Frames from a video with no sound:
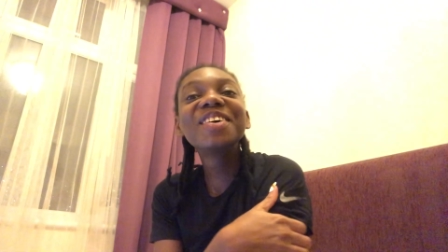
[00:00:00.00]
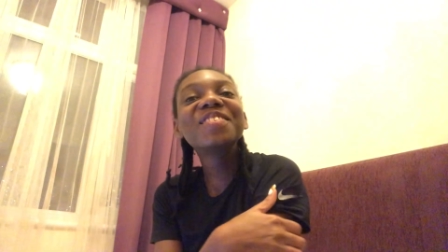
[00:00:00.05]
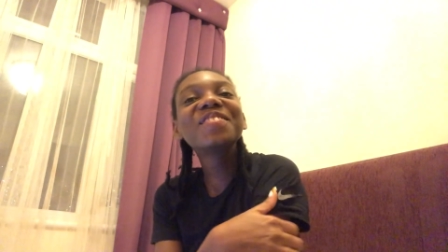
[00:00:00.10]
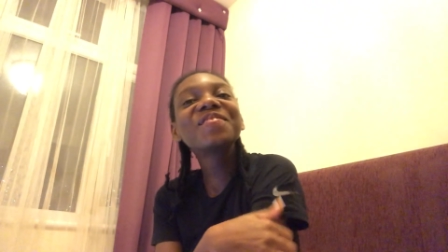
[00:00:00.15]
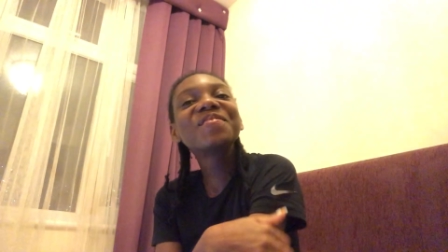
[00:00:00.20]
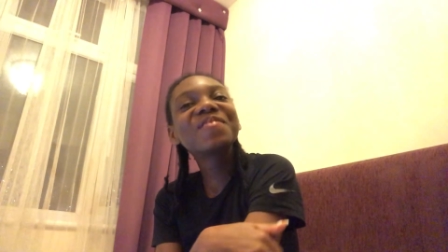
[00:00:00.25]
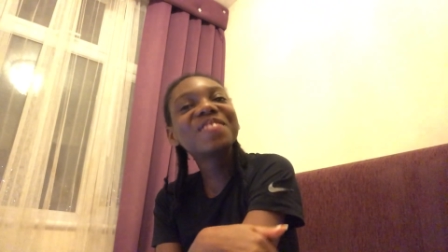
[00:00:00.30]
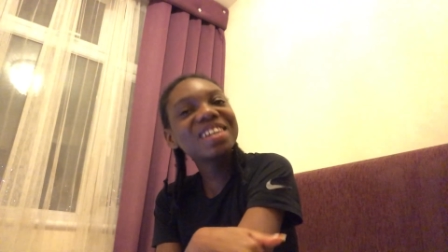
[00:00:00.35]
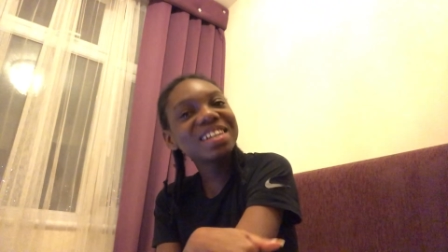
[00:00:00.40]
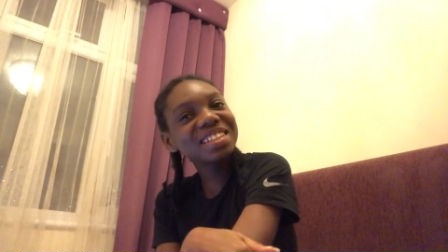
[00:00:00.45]

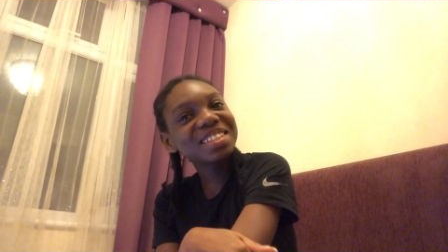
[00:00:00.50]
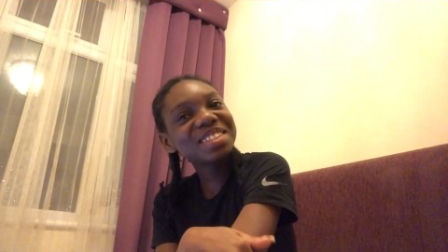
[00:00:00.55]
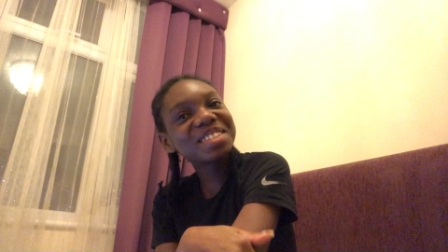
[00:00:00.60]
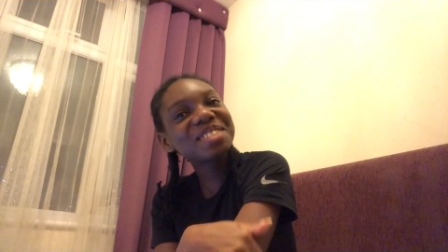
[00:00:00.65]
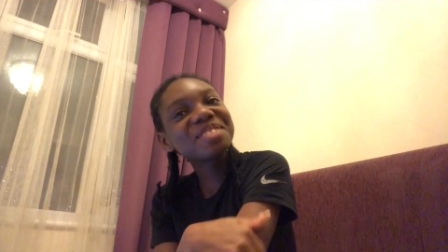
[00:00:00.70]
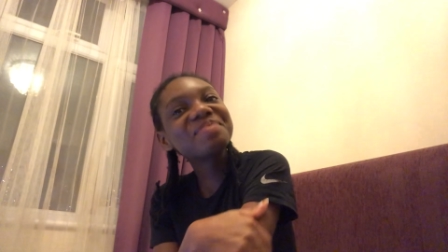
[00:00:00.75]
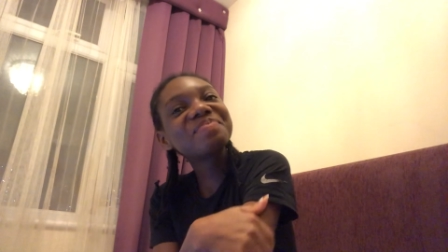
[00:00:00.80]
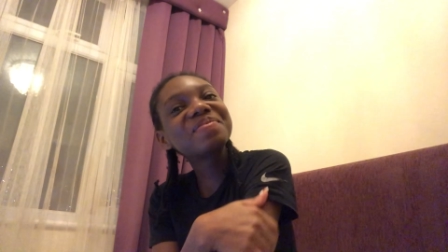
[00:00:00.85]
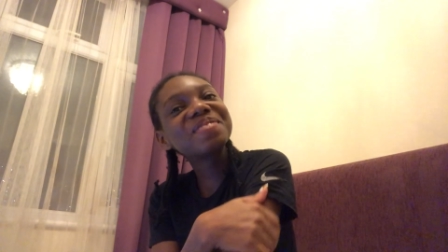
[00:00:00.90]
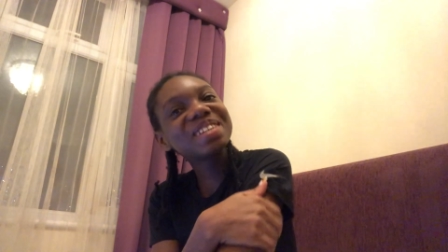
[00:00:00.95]
Once
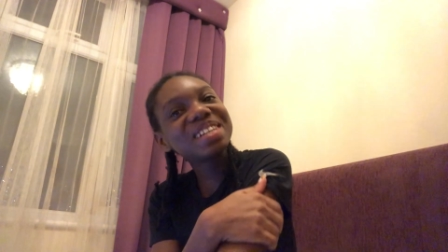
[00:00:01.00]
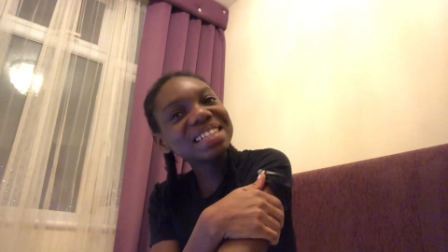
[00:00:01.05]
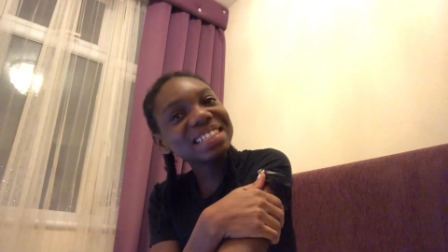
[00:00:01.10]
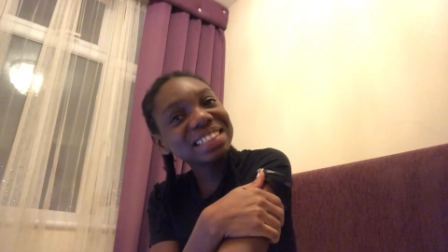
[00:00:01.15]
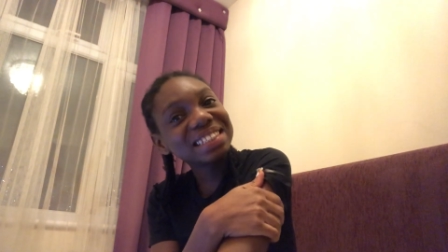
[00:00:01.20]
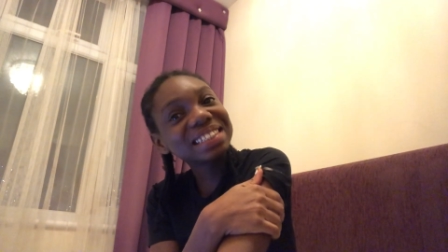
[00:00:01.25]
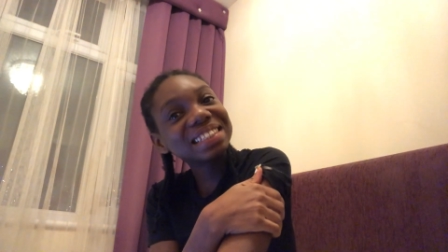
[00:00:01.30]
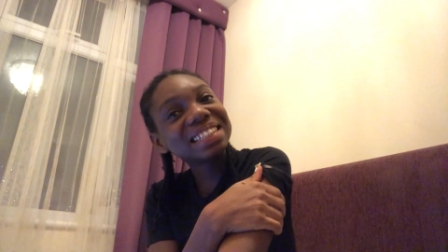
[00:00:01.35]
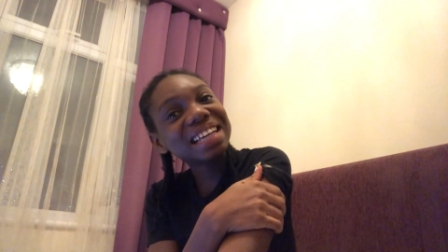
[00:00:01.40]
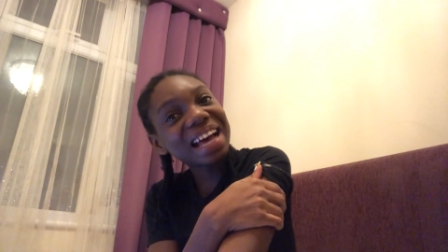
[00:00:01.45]
upon
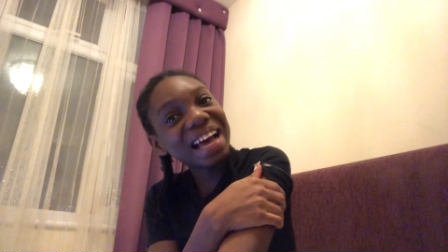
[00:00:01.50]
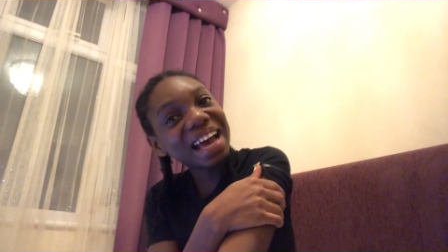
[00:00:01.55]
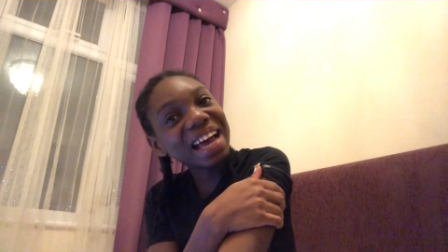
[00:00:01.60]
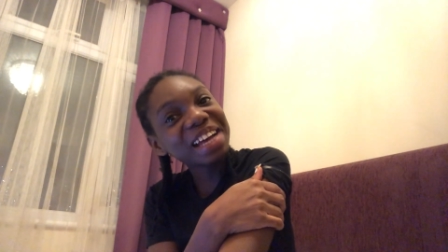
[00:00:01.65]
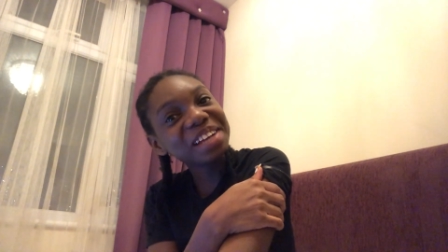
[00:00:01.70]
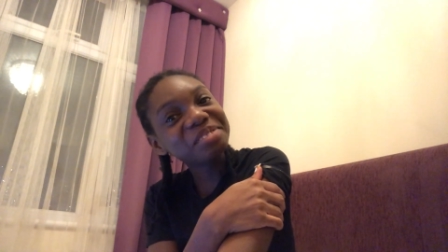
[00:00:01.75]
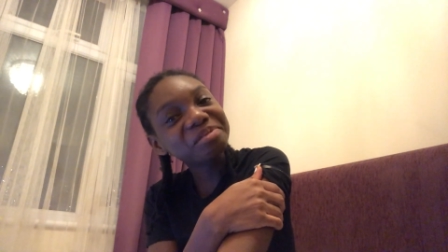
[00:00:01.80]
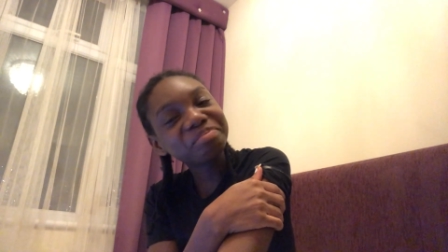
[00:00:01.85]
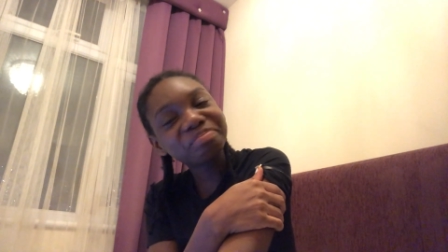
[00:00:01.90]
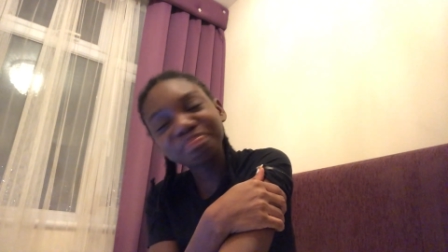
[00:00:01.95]
a
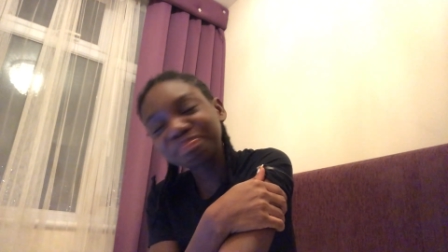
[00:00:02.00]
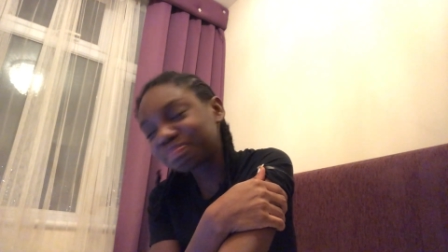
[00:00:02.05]
time,